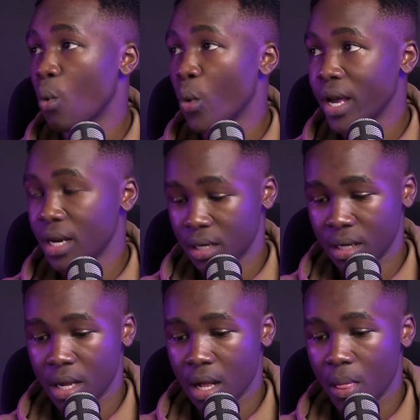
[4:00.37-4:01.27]
win
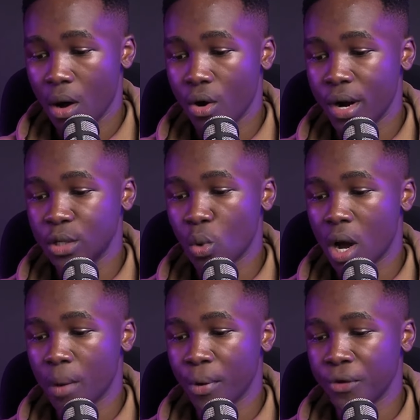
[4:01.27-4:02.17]
the odd is
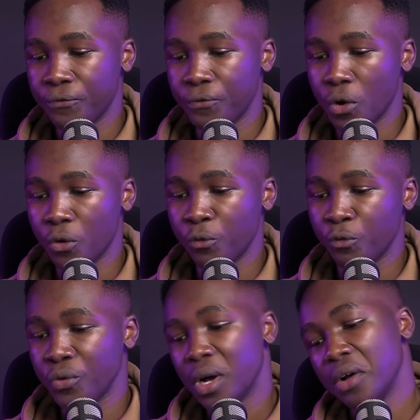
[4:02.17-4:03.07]

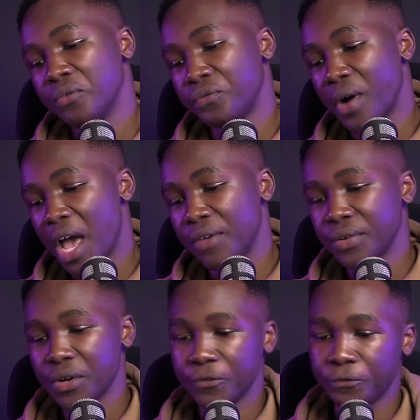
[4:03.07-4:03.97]

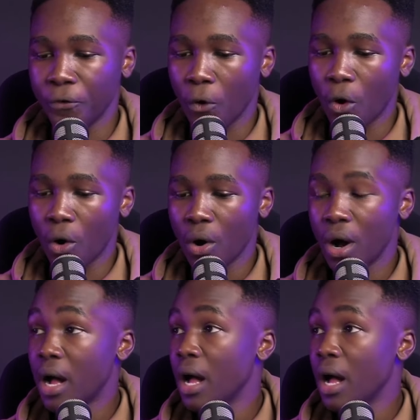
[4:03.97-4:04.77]
1.454.